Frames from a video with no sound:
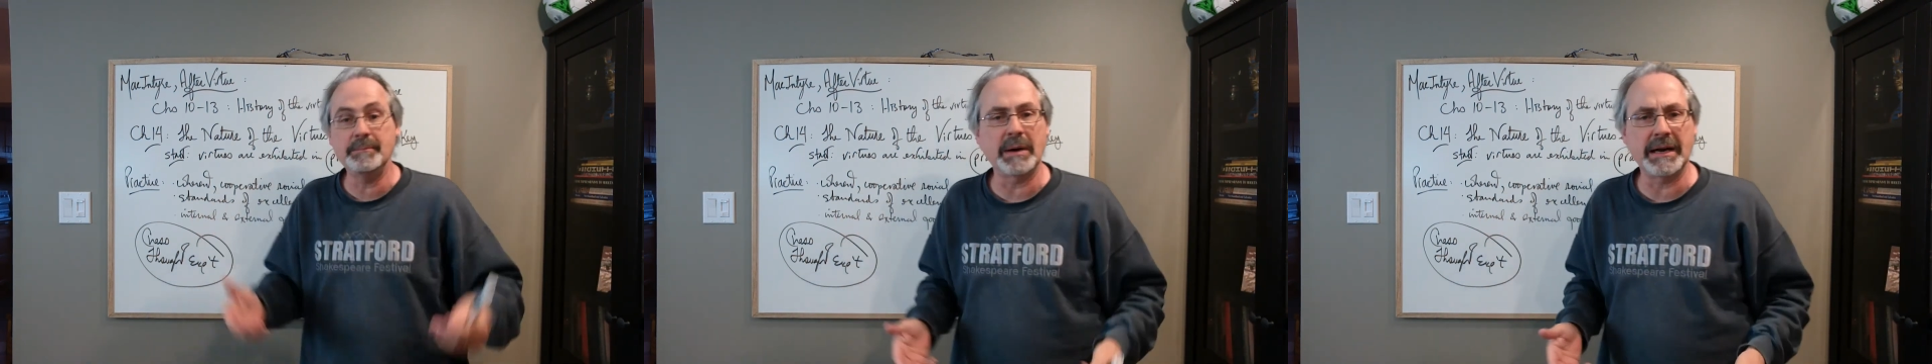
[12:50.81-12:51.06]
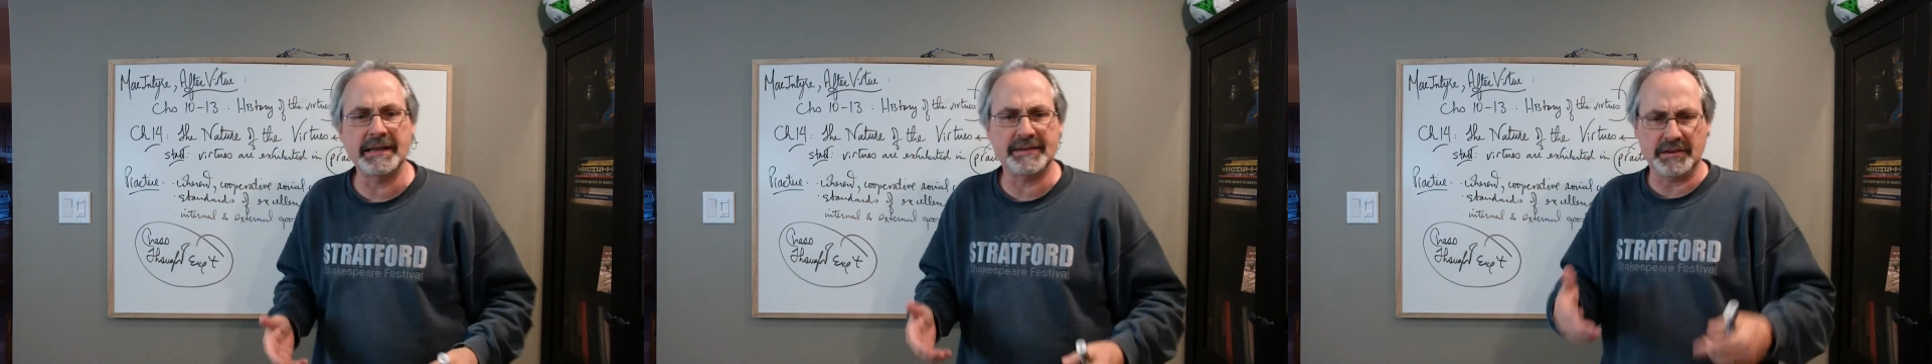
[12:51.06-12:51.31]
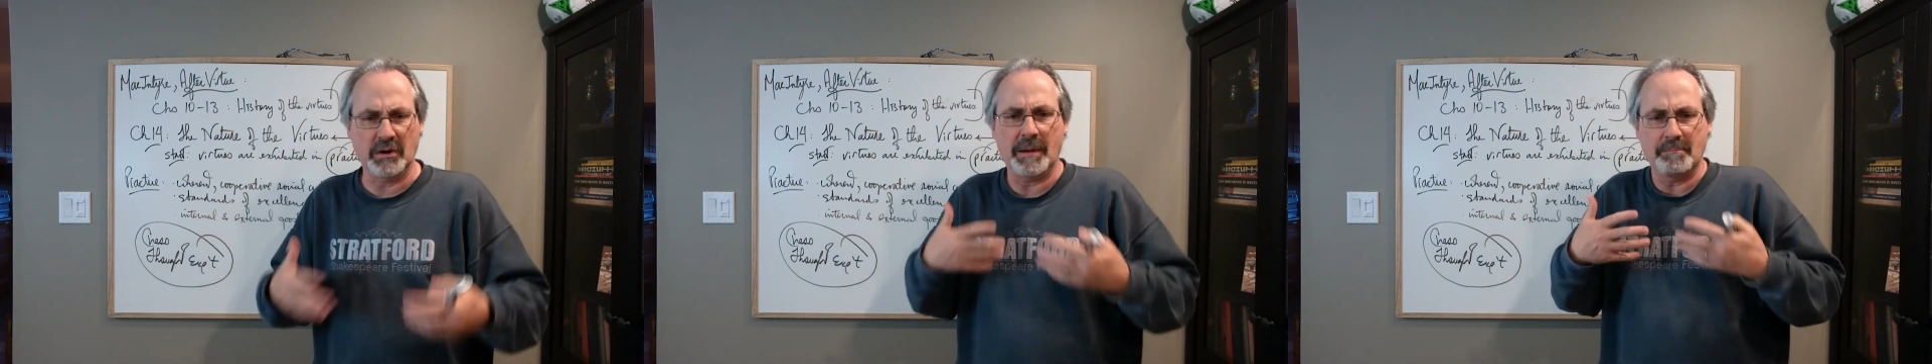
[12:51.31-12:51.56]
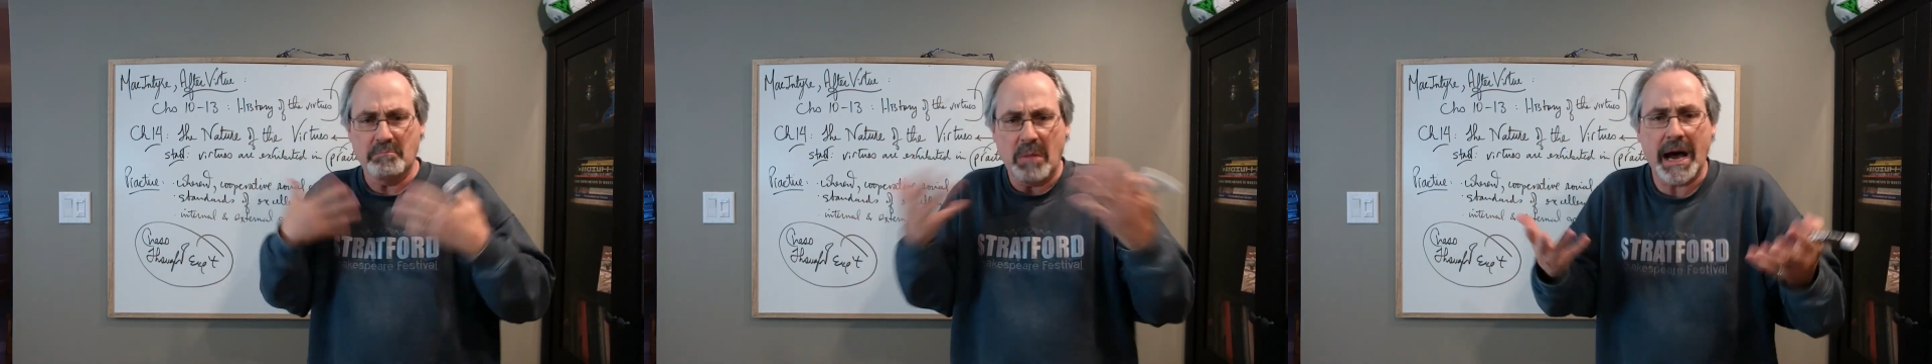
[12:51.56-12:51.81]
but it's
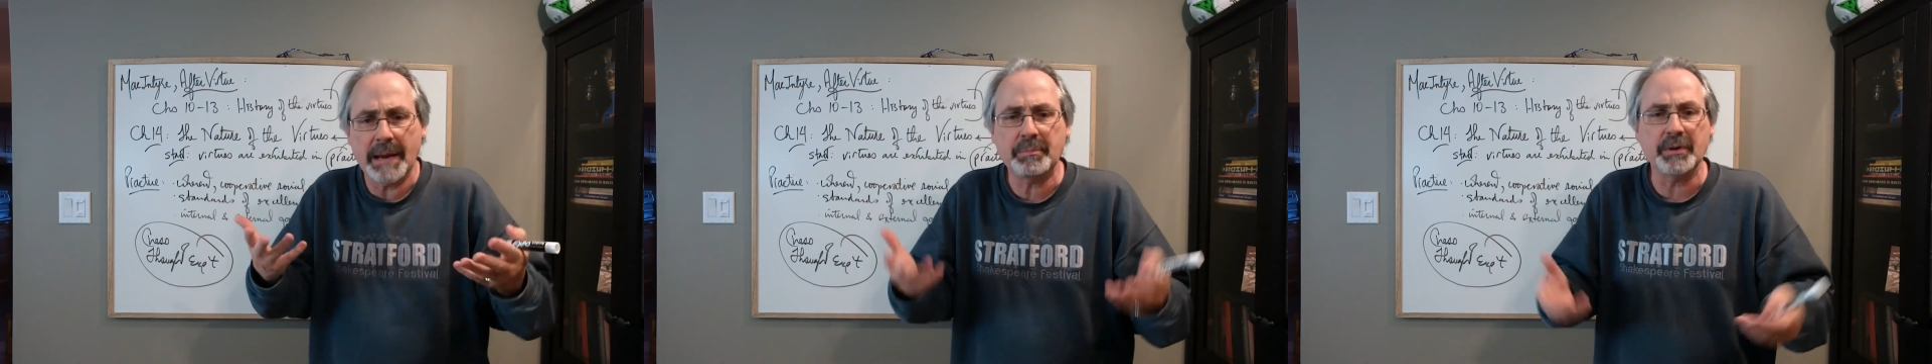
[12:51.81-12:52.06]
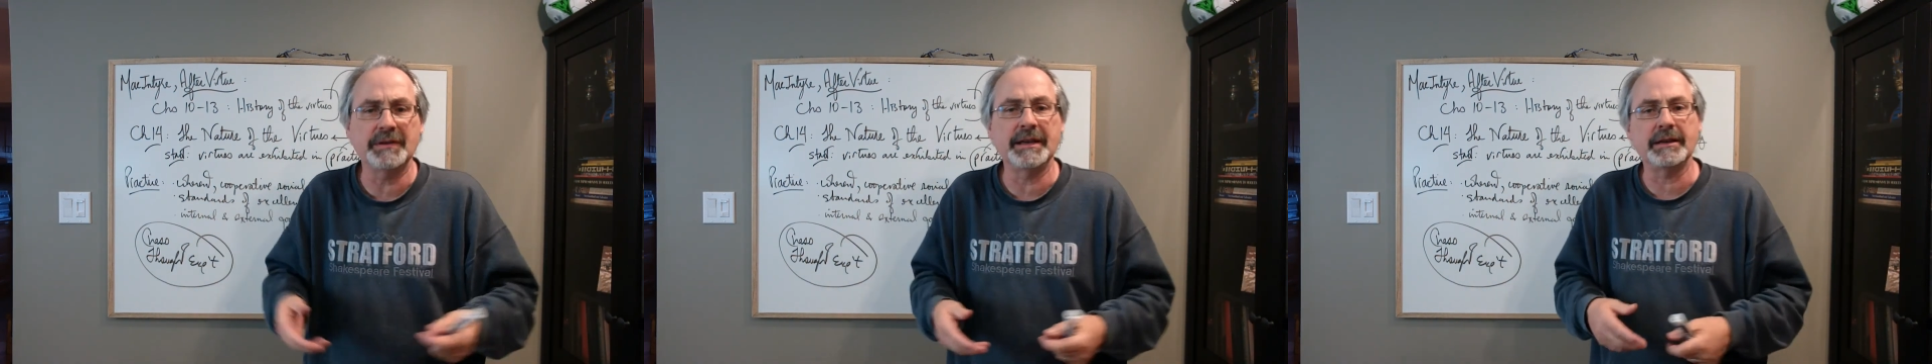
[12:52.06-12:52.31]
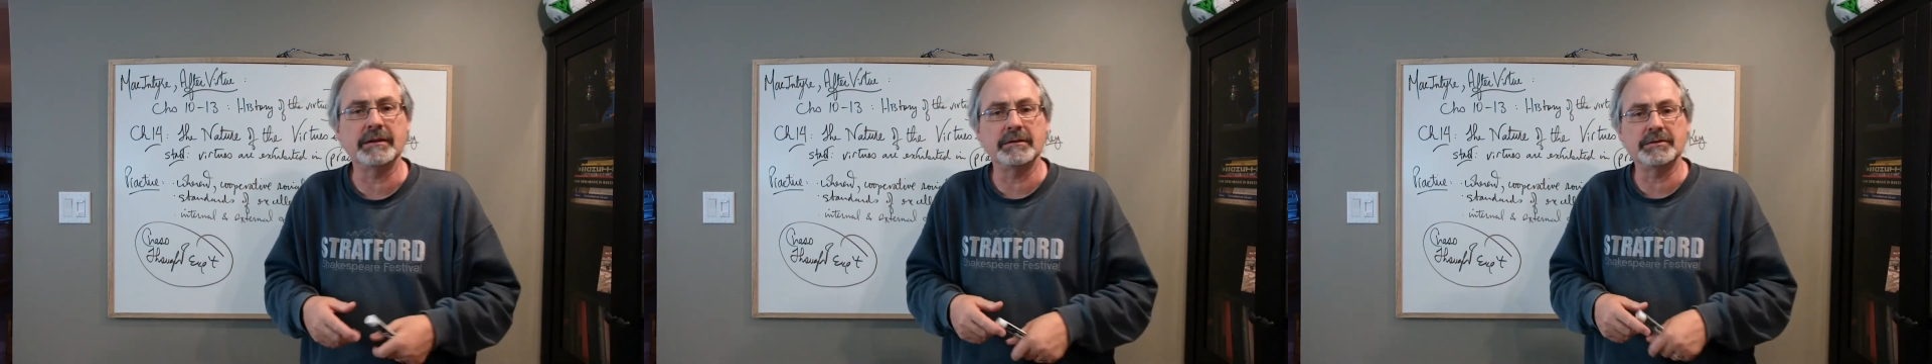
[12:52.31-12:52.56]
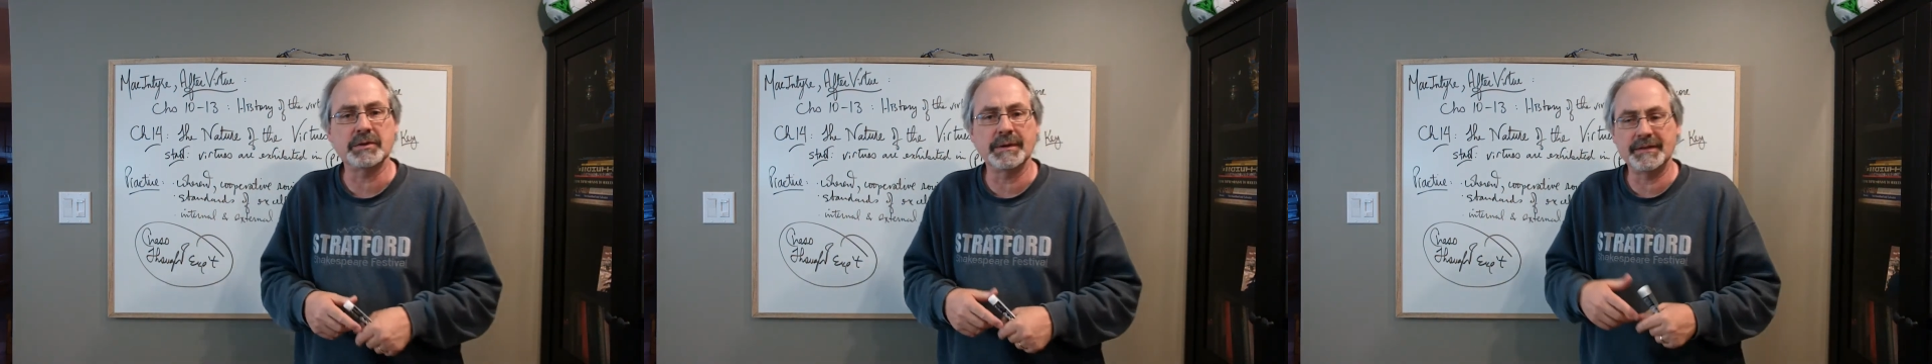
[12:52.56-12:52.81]
not my particular
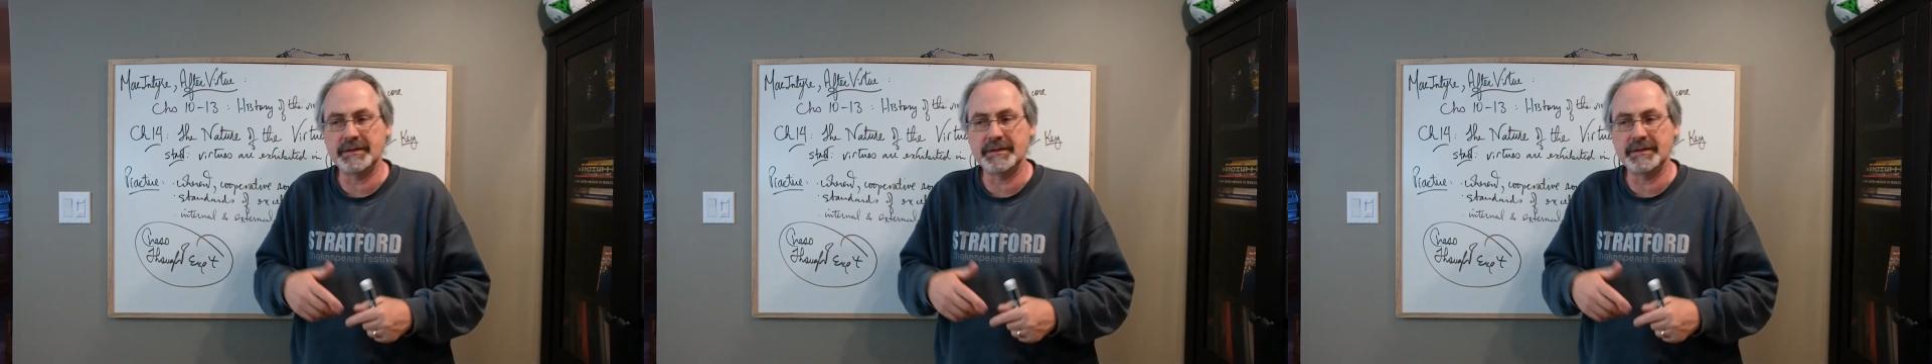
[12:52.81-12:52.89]
choice.